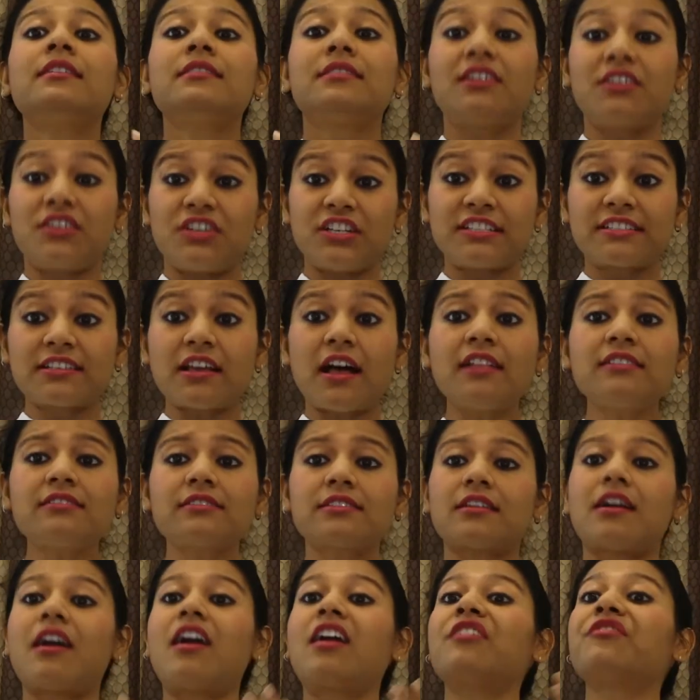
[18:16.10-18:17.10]
The
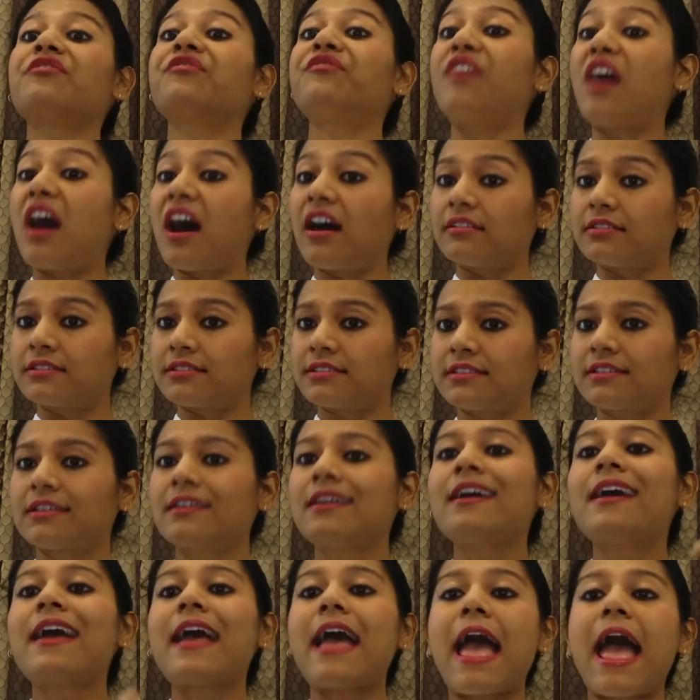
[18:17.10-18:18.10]
results are fast
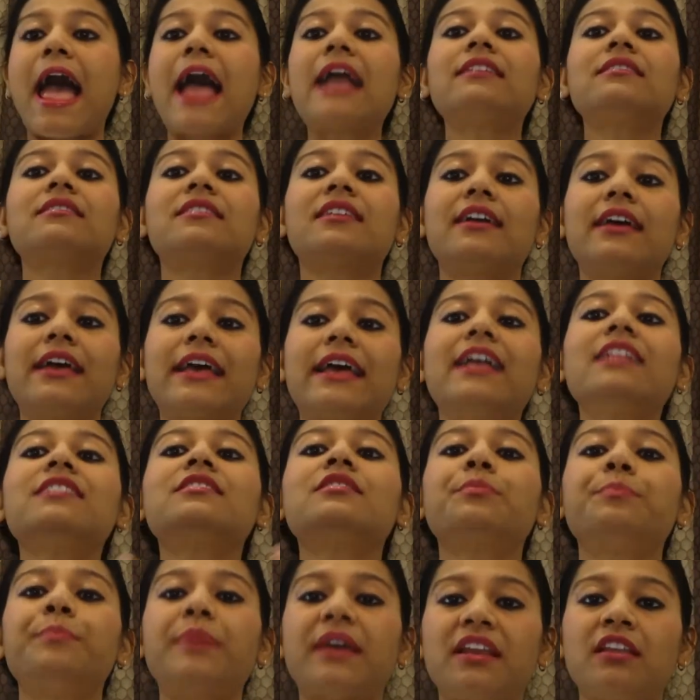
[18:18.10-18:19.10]
and the
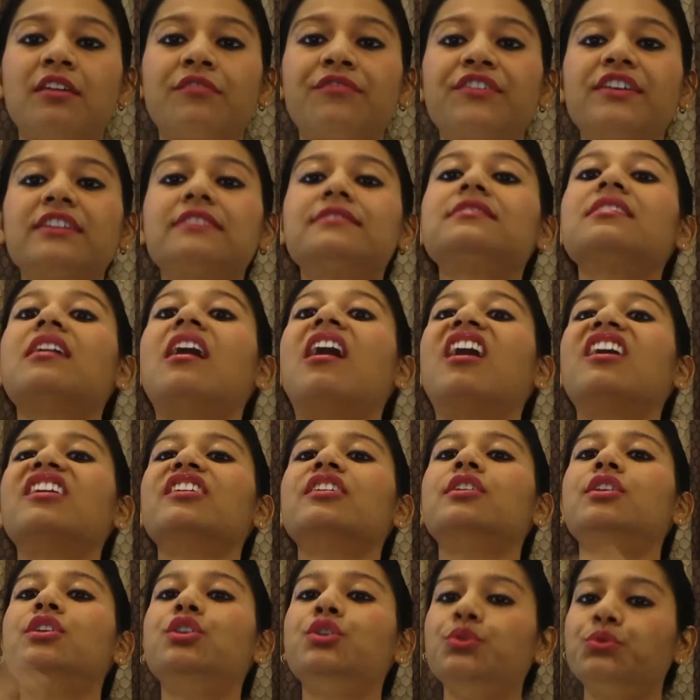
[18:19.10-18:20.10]
health benefits are
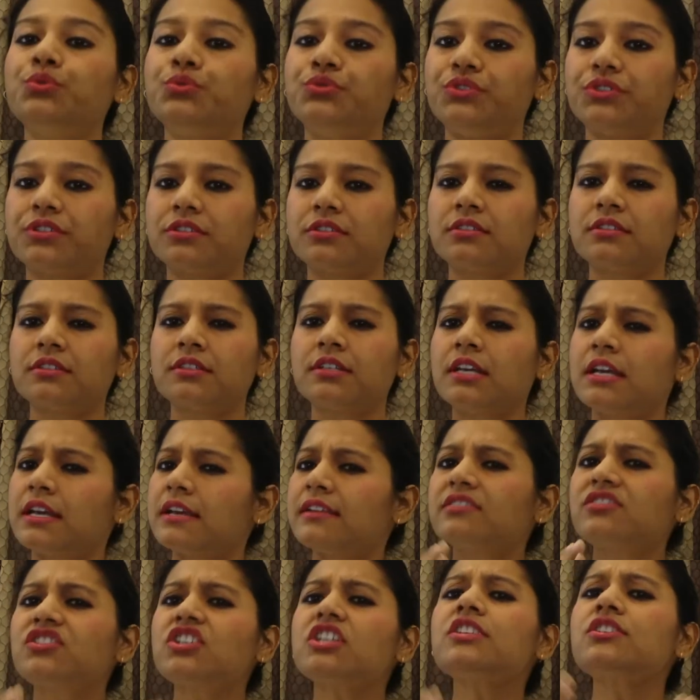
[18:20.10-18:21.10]
huge.
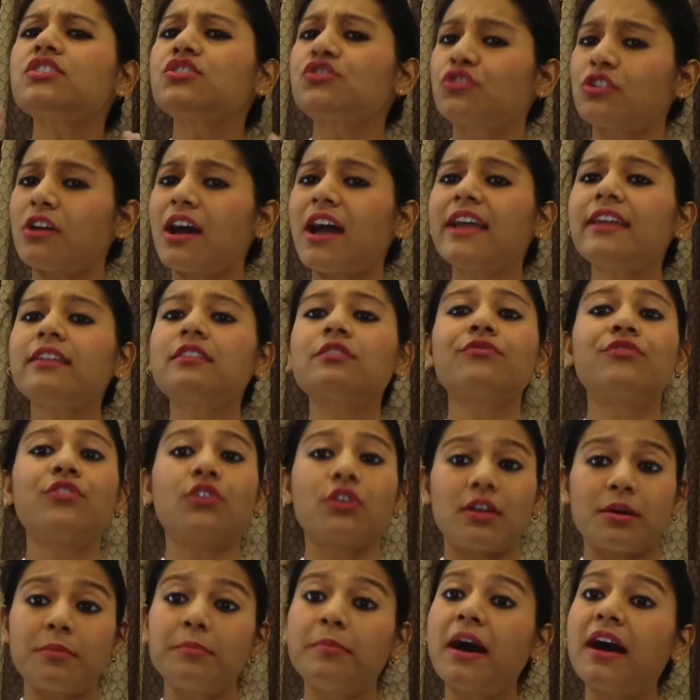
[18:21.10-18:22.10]
Just try it
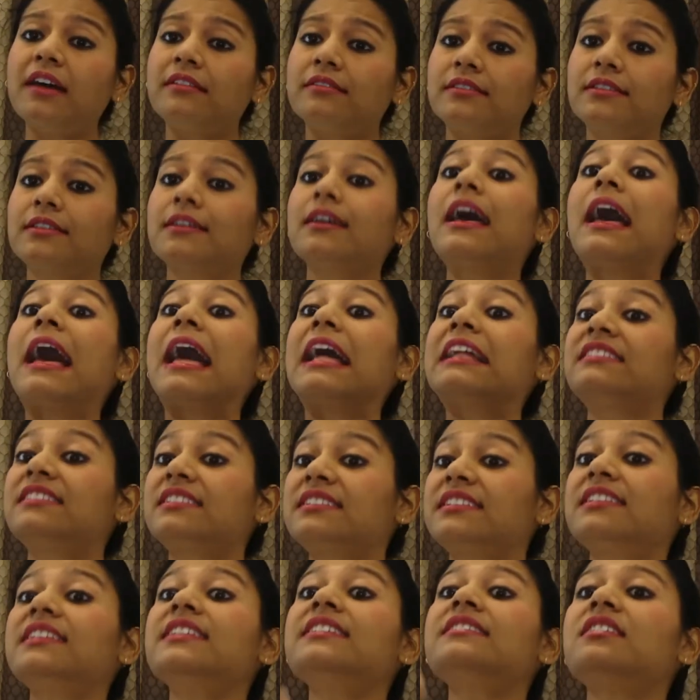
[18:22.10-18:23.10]
for a month and
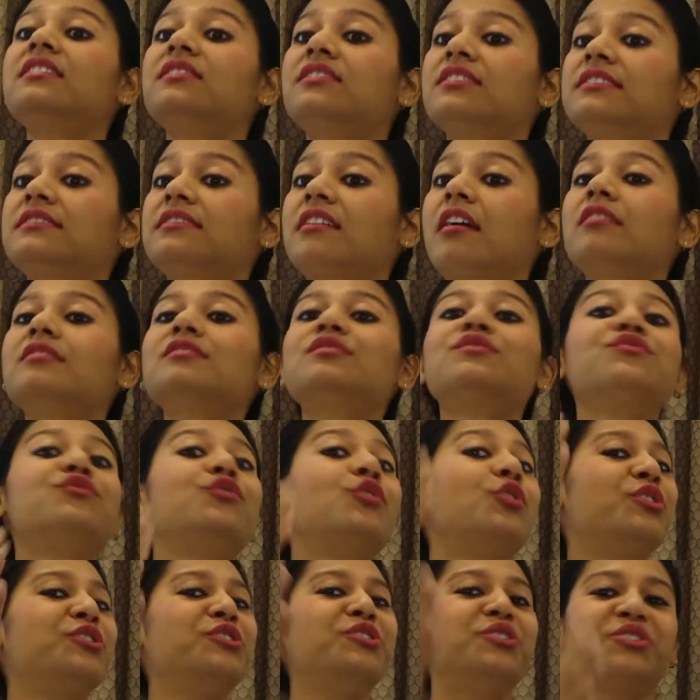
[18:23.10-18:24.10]
see the results
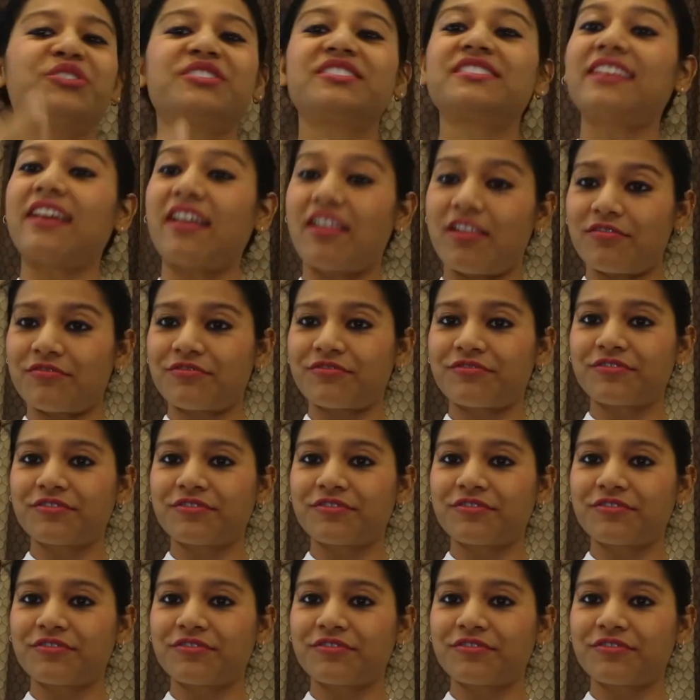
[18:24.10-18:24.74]
for yourself.